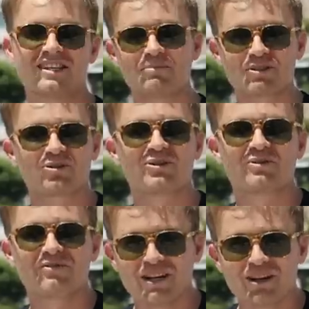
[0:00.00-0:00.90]

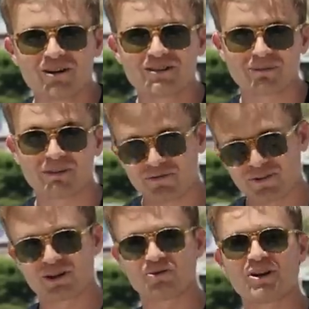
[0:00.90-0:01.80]
subsequent videos. I'm
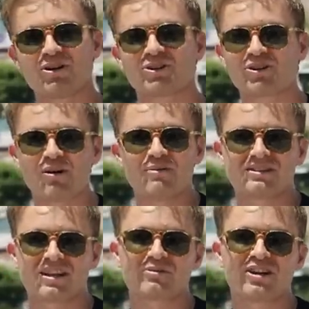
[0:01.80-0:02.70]
definitely going to read all your
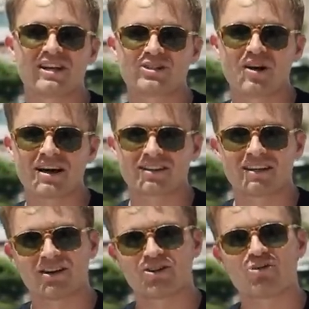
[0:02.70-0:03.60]
comments, and I'm going to interact
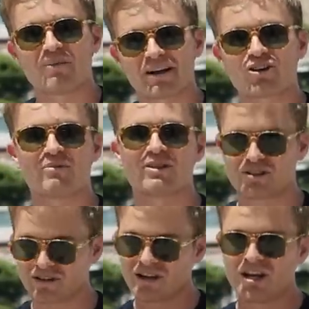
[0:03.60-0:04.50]
and let you know my
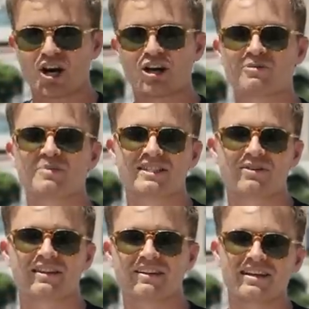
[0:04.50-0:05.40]
comments on
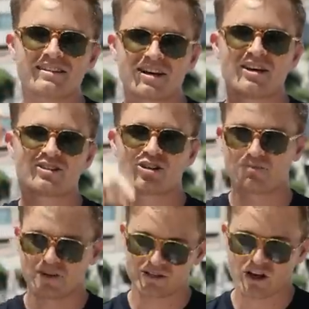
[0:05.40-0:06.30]
specific things. So
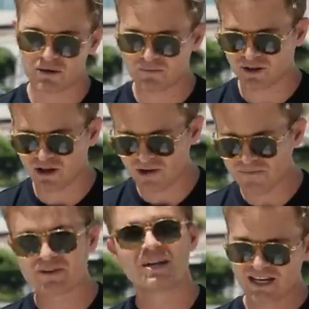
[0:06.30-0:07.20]
please comment
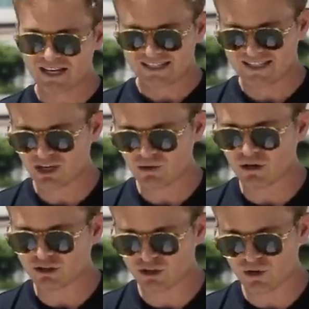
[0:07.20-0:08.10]
below. See you
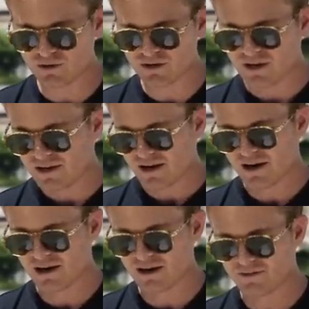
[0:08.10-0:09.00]
all soon
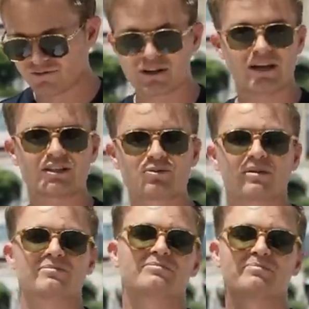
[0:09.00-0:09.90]
for the next
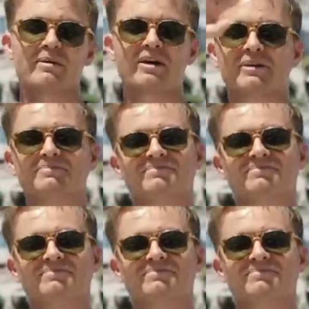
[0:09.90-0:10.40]
one. Bye bye.